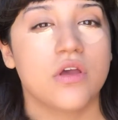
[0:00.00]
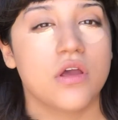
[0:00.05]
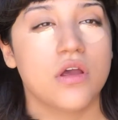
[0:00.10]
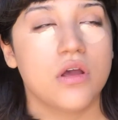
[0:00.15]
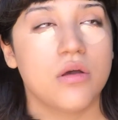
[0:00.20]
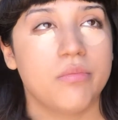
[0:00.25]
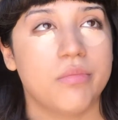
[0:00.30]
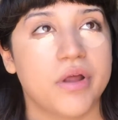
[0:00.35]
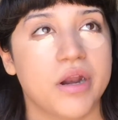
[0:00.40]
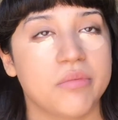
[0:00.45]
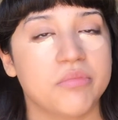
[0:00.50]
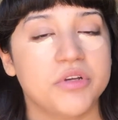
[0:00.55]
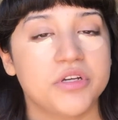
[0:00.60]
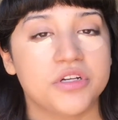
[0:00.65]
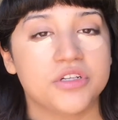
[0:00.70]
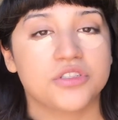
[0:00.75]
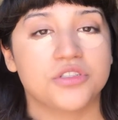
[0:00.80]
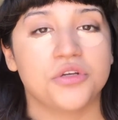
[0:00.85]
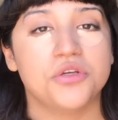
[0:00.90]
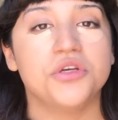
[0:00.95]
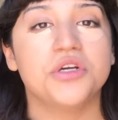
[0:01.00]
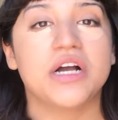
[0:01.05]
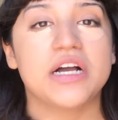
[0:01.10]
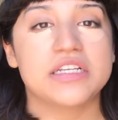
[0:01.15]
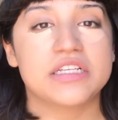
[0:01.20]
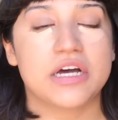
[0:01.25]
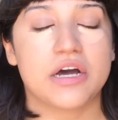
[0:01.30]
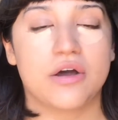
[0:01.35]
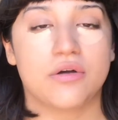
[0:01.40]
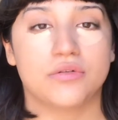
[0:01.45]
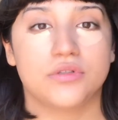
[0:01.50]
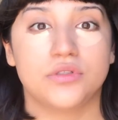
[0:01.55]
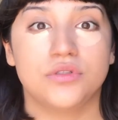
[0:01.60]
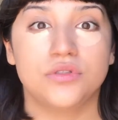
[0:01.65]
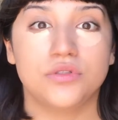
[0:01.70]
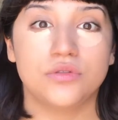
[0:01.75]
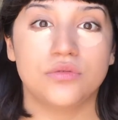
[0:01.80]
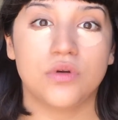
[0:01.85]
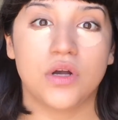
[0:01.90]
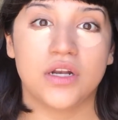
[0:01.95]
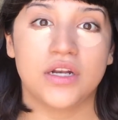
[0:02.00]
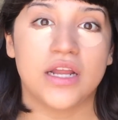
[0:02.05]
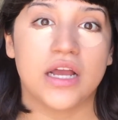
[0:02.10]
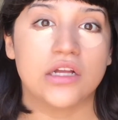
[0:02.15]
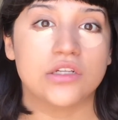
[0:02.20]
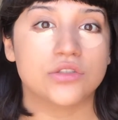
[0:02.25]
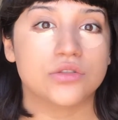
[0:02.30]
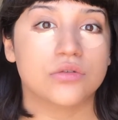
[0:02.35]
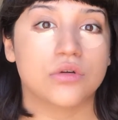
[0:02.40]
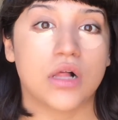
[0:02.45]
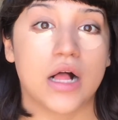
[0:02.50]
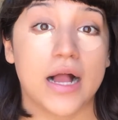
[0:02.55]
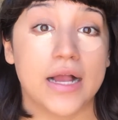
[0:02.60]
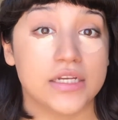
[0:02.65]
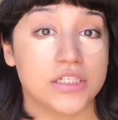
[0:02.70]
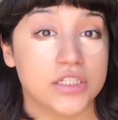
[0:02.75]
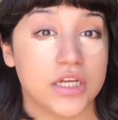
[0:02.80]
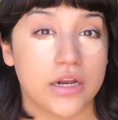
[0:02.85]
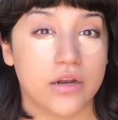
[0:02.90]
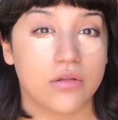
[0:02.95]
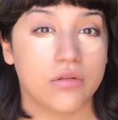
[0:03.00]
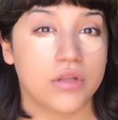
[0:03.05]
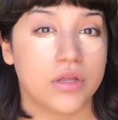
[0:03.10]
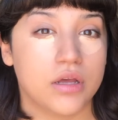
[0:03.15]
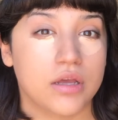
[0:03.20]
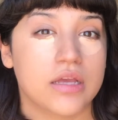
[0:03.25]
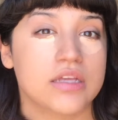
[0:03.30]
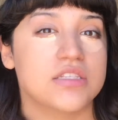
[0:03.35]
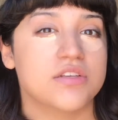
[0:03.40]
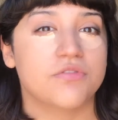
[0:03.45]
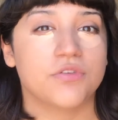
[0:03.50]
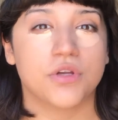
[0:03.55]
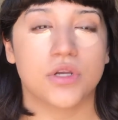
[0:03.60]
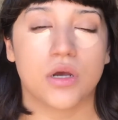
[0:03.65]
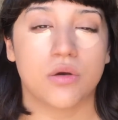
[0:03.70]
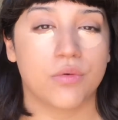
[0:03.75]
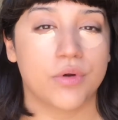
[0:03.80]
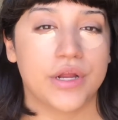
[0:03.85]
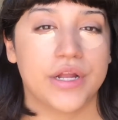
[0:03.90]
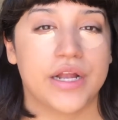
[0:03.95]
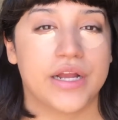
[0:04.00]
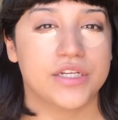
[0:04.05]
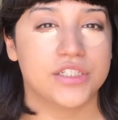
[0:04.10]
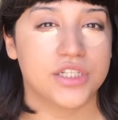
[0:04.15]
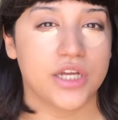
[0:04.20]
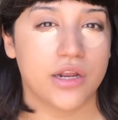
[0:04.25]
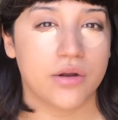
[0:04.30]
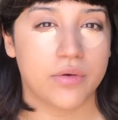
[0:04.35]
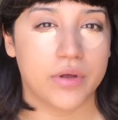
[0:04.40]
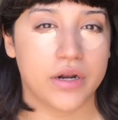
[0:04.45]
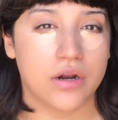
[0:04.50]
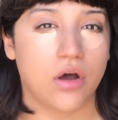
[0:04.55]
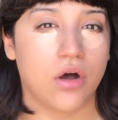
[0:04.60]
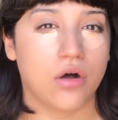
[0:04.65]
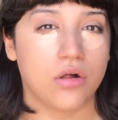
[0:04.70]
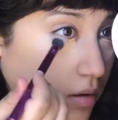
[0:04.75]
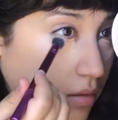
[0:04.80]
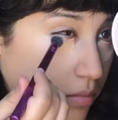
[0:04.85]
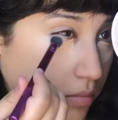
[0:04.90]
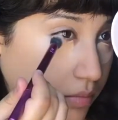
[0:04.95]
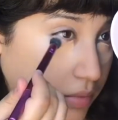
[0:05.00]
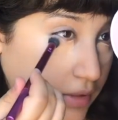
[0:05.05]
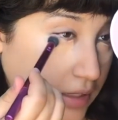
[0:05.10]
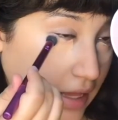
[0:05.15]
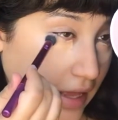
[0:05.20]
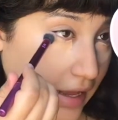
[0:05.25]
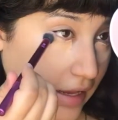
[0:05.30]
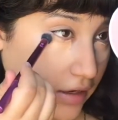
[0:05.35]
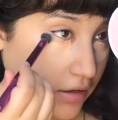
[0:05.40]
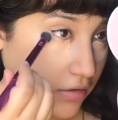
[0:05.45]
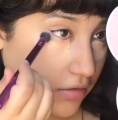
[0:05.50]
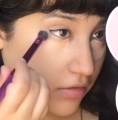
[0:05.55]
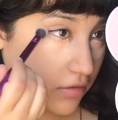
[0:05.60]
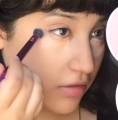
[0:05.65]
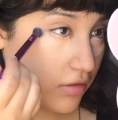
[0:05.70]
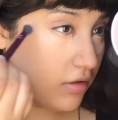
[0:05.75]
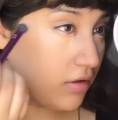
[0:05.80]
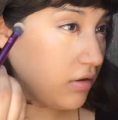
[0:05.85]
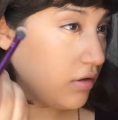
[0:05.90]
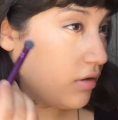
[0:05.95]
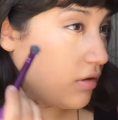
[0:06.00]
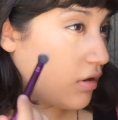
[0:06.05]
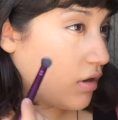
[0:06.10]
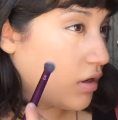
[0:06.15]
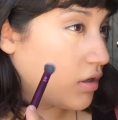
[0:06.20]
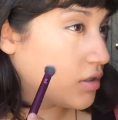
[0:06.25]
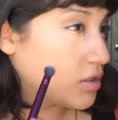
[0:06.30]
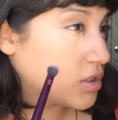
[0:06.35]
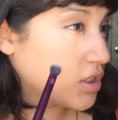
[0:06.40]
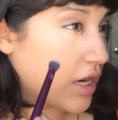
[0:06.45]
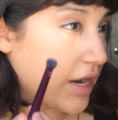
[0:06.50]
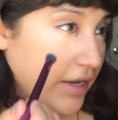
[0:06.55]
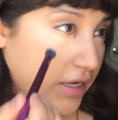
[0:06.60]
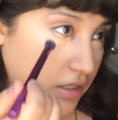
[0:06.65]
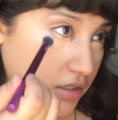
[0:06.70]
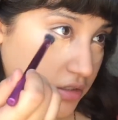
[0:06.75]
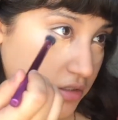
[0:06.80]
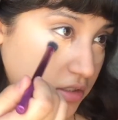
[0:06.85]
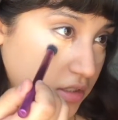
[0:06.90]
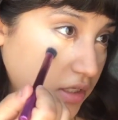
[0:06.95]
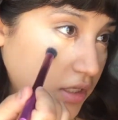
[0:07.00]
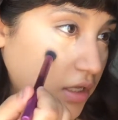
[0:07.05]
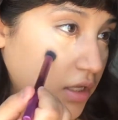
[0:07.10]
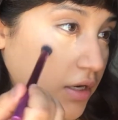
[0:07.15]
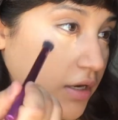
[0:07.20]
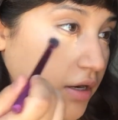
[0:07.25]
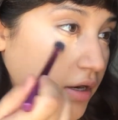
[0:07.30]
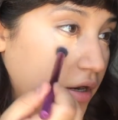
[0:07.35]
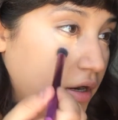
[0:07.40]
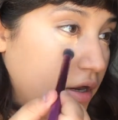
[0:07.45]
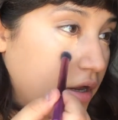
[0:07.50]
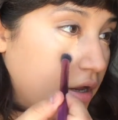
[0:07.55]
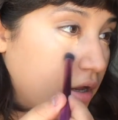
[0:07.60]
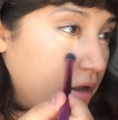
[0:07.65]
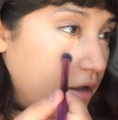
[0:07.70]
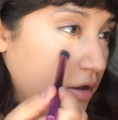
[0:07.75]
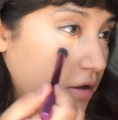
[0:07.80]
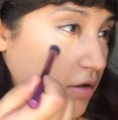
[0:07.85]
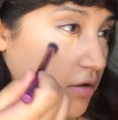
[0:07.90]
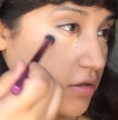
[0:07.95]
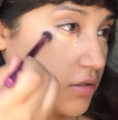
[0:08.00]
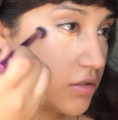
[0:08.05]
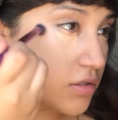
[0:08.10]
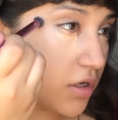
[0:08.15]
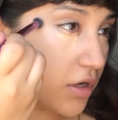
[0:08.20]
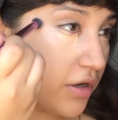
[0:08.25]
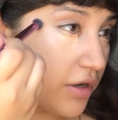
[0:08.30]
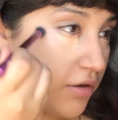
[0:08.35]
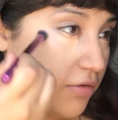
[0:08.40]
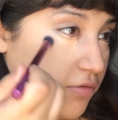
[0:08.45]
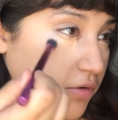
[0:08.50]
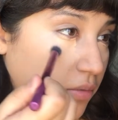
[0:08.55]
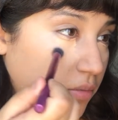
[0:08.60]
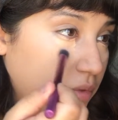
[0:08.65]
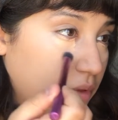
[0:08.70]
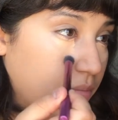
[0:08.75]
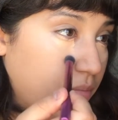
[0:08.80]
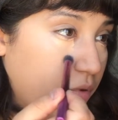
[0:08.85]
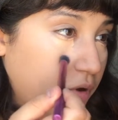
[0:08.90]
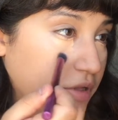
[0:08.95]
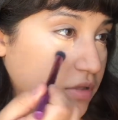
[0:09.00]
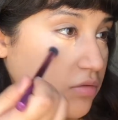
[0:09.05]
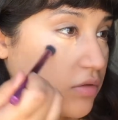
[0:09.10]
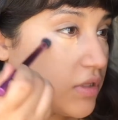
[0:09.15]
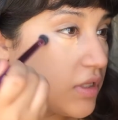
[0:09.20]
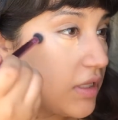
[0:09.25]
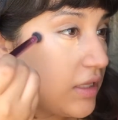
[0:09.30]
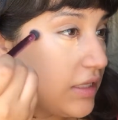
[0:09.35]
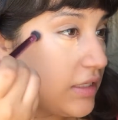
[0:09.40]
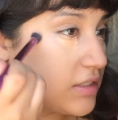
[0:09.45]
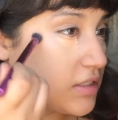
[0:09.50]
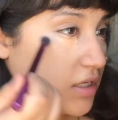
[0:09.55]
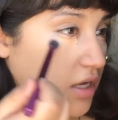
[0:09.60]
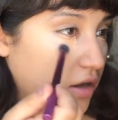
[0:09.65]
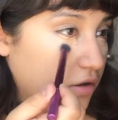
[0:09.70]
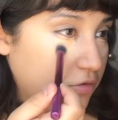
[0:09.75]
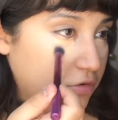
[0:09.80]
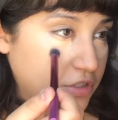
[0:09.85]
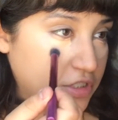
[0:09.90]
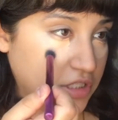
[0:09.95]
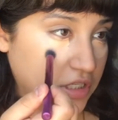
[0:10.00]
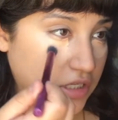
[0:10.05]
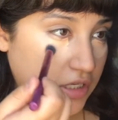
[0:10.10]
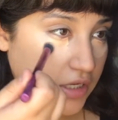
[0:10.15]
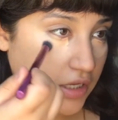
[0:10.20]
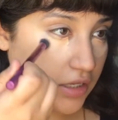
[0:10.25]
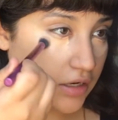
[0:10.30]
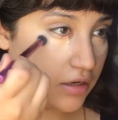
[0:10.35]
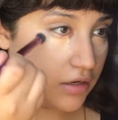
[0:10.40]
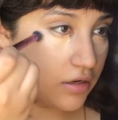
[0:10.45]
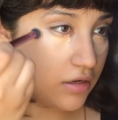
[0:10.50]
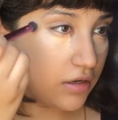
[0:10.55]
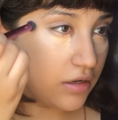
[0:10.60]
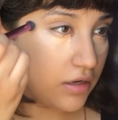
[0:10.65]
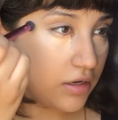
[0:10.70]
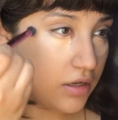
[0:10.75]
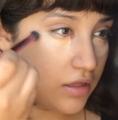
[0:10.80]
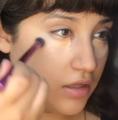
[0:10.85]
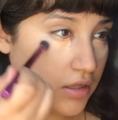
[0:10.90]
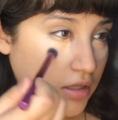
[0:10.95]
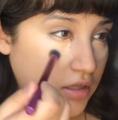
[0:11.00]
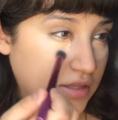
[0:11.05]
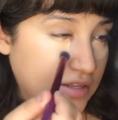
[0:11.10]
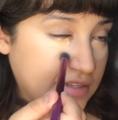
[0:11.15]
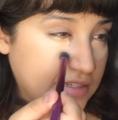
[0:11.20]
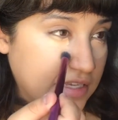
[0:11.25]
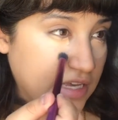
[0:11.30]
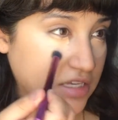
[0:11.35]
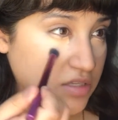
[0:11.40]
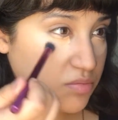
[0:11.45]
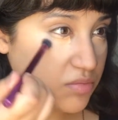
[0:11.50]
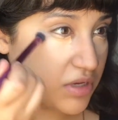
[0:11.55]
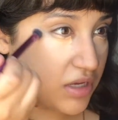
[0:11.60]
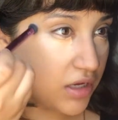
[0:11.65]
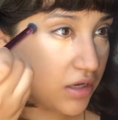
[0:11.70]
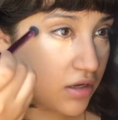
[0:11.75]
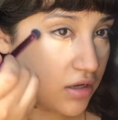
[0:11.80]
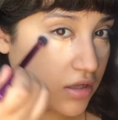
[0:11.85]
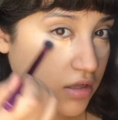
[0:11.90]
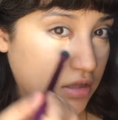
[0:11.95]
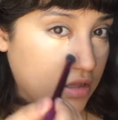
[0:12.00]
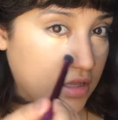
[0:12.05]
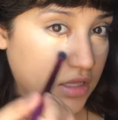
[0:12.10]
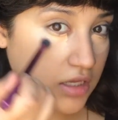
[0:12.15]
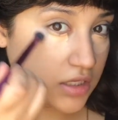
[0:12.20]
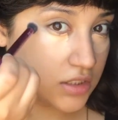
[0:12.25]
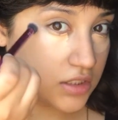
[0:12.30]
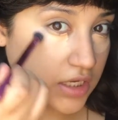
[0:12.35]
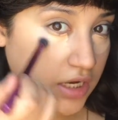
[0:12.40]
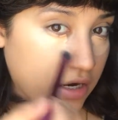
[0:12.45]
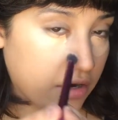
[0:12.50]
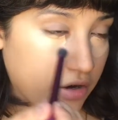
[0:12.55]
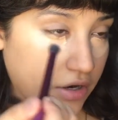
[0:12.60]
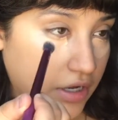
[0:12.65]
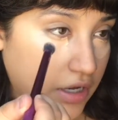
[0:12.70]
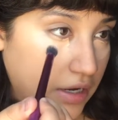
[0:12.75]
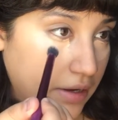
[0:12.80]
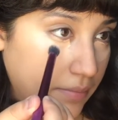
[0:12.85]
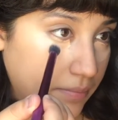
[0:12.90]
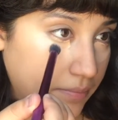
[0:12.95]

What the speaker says: but I'm going to show you guys how to do a natural eyeshadow look as if you're not wearing eyeshadow at all. Blend the under eye concealer starting from the points with the least coverage needed, in this case being this area.